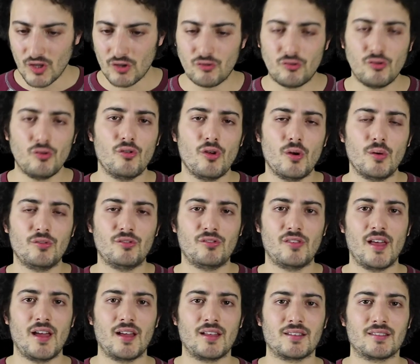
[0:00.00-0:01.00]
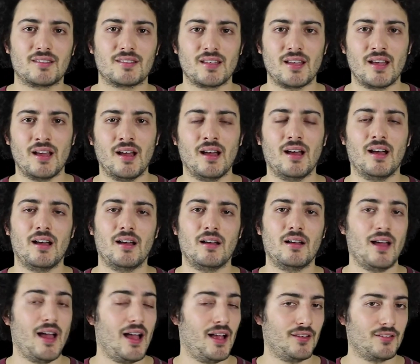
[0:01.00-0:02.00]
to those that
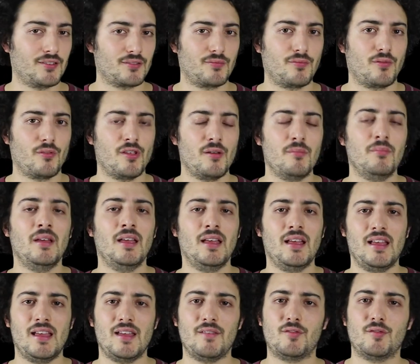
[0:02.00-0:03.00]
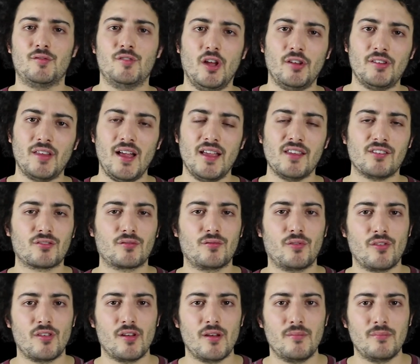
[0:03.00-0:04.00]
ask for them. If you've not asked
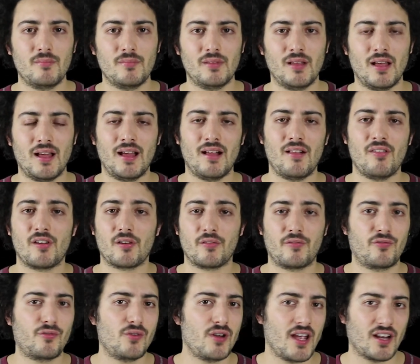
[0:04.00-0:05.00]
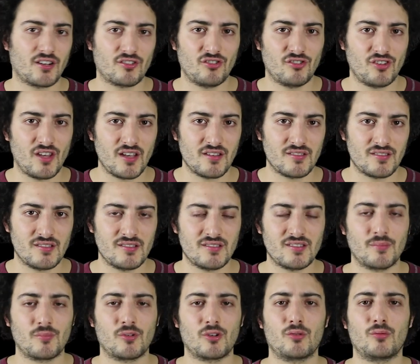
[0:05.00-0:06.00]
for them, they're free exercises.
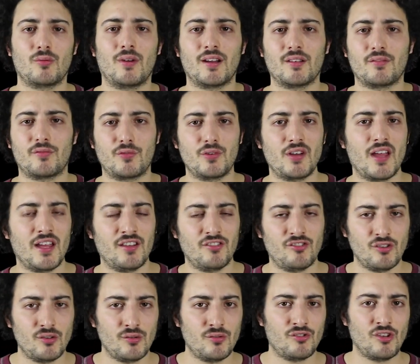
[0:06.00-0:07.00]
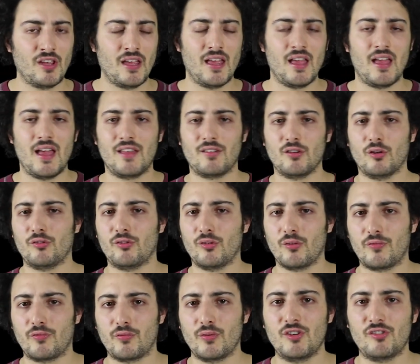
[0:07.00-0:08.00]
I'm going to write free etudes and also
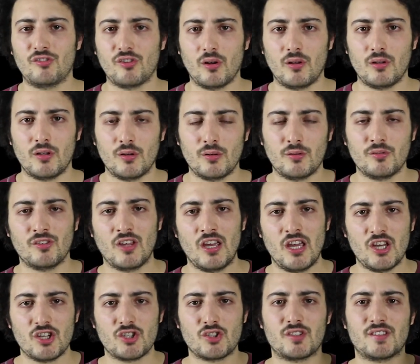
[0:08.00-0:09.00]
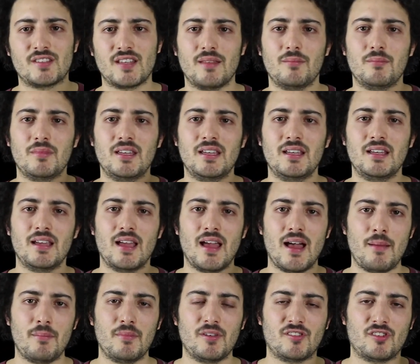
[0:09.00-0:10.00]
free solos. Just send me
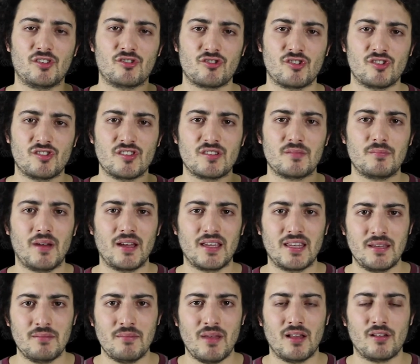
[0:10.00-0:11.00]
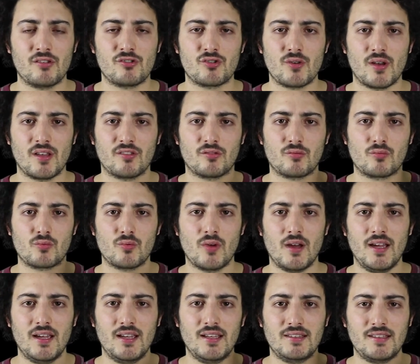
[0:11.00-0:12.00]
a message. This is my email address
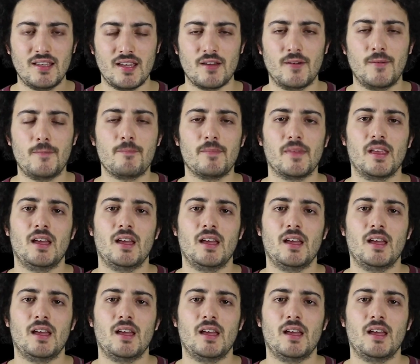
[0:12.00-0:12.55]
right here.